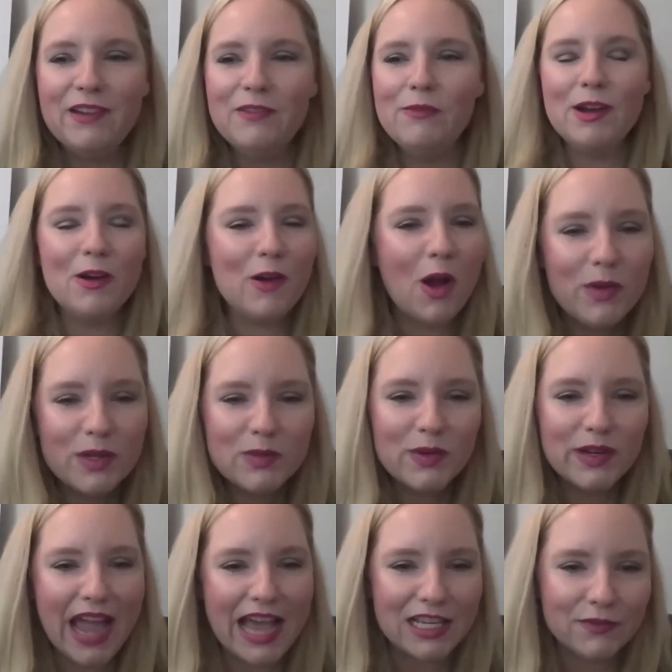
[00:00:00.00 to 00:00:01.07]
we don't always
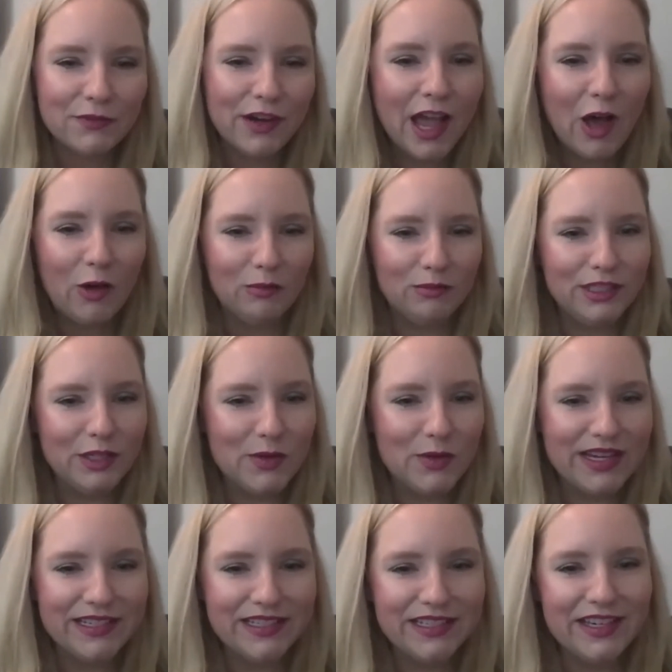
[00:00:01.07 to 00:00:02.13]
want to ask for help, do
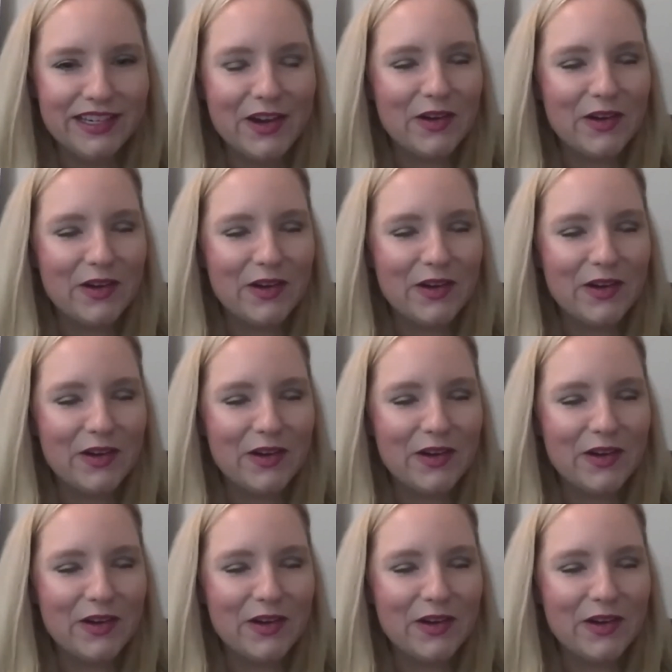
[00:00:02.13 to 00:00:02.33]
we? So